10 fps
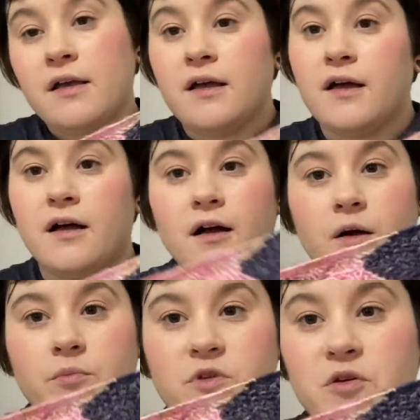
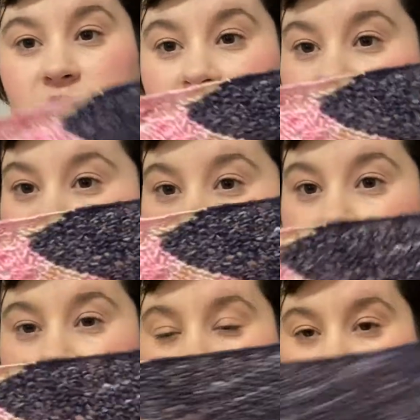you can use
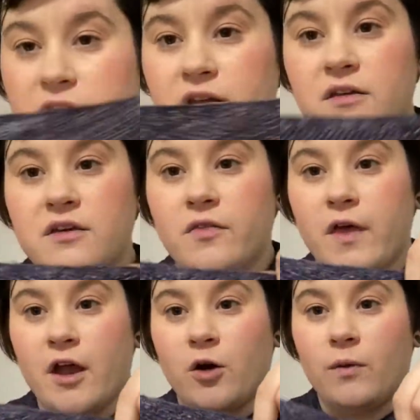either one and
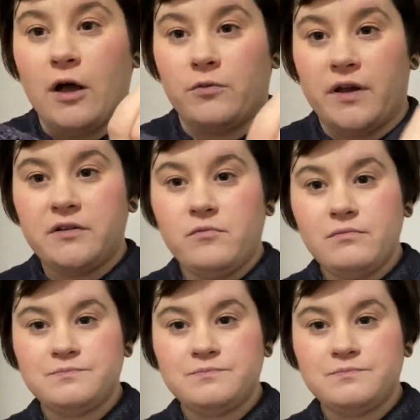they are well written.